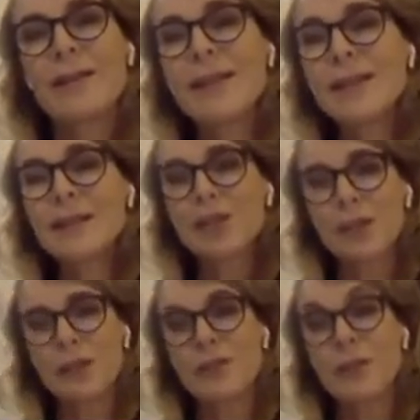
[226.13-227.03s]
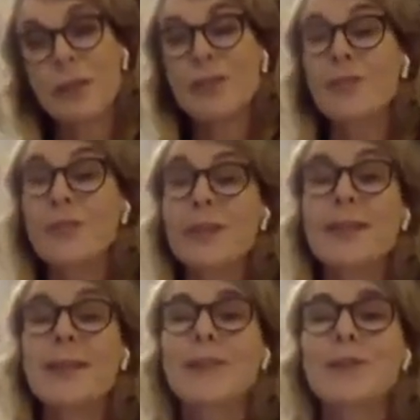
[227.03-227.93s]
The second initiative, based on the
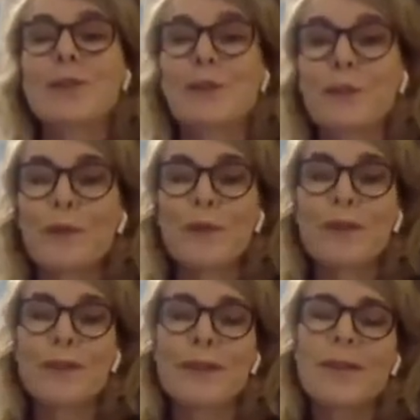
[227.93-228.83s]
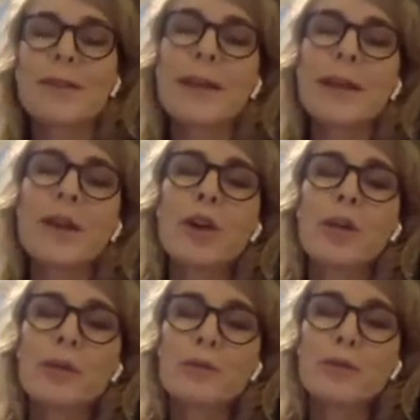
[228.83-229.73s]
successes of the first, is today a
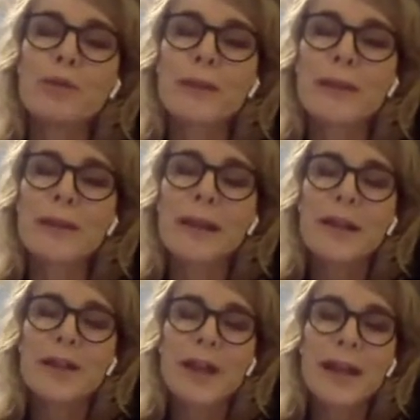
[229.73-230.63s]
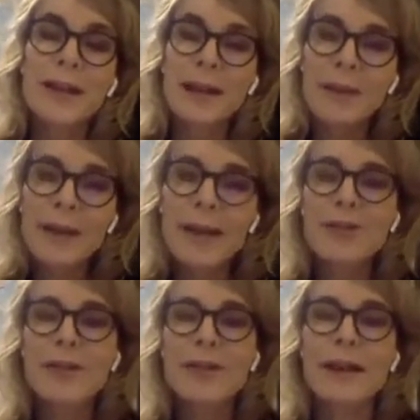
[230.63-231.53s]
global movement to aid other
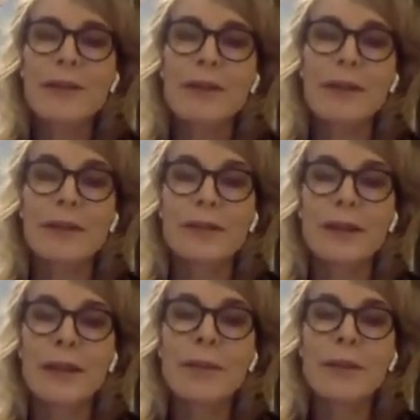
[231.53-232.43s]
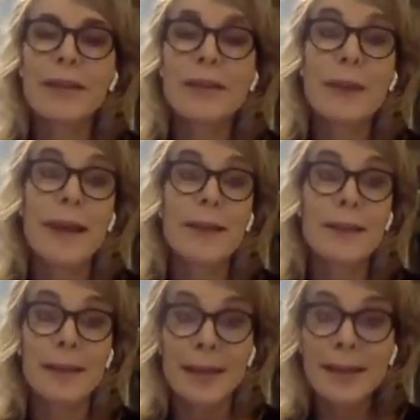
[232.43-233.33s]
countries in Africa develop and
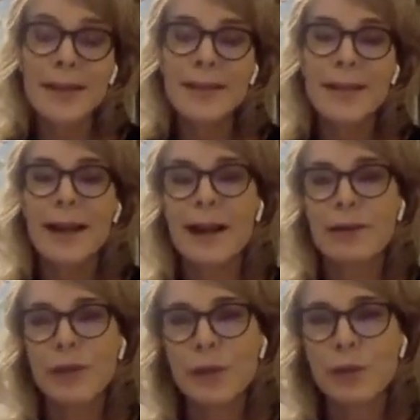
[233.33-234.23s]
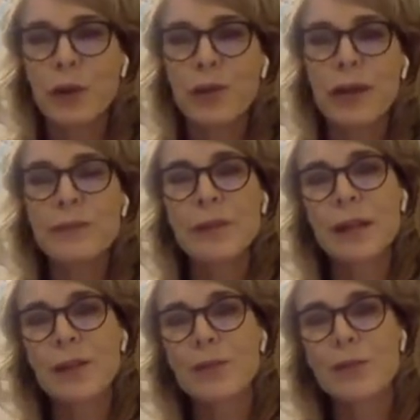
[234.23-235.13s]
expand their D N A outreach programs to
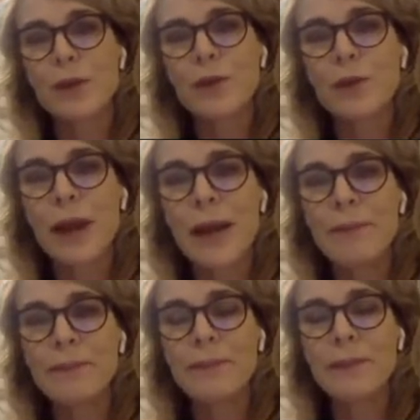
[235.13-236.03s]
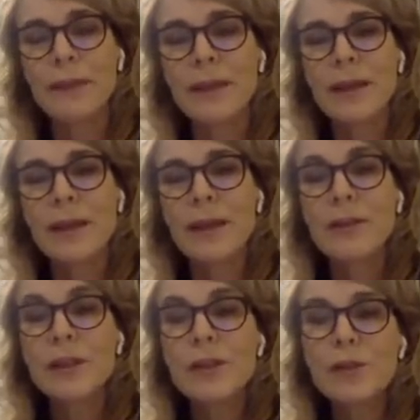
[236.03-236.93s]
help resolve crime.
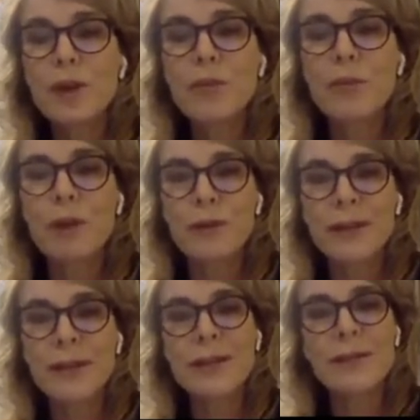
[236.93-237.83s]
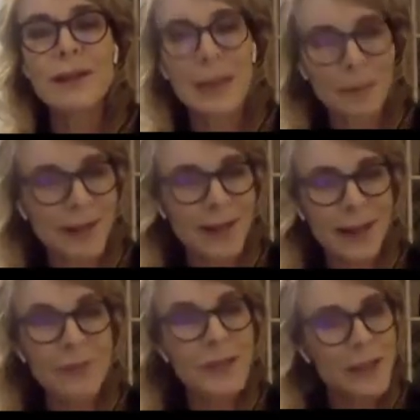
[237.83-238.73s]
This new non-profit, aptly
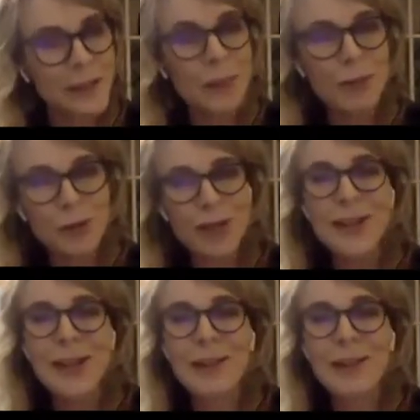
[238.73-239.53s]
named the D N A Project